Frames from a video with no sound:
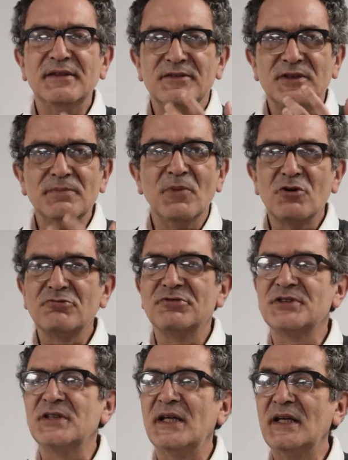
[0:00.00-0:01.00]

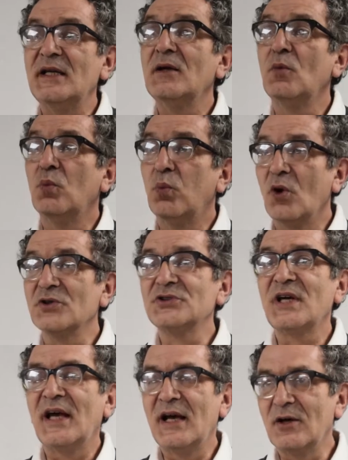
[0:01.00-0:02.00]
democracy was
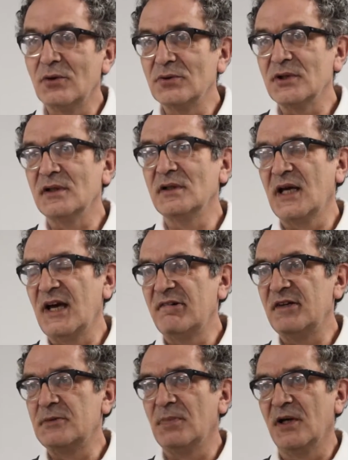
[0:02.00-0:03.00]
held and
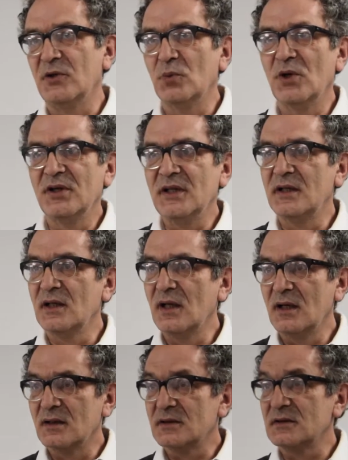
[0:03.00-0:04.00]
carried by the working
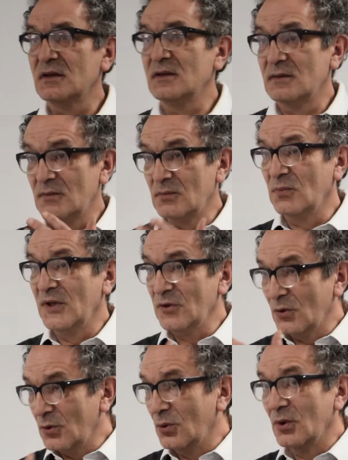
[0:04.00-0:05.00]
class. When
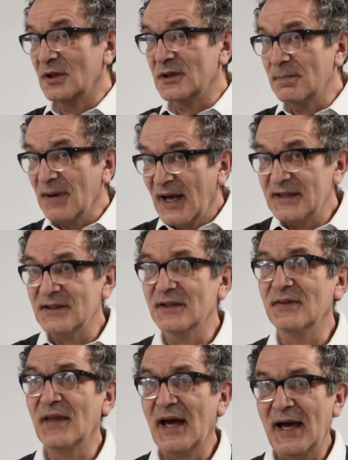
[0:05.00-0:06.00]
all had
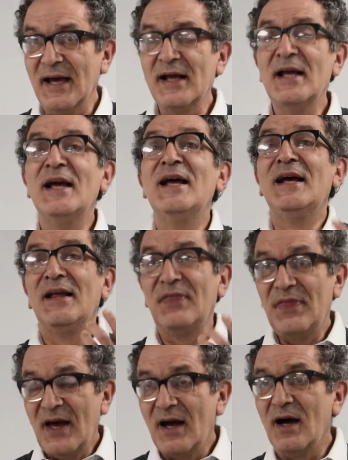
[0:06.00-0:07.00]
abandoned that
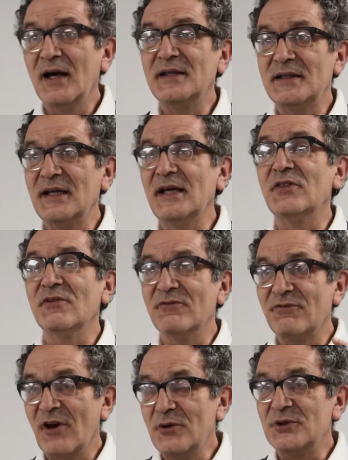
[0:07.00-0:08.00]
idea that
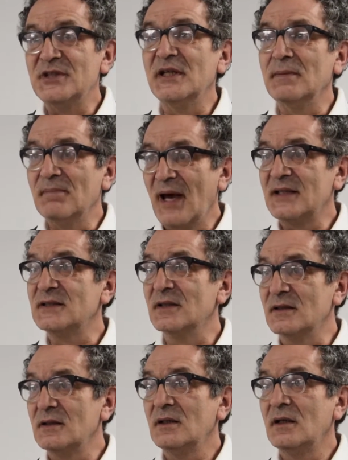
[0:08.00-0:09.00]
voting mattered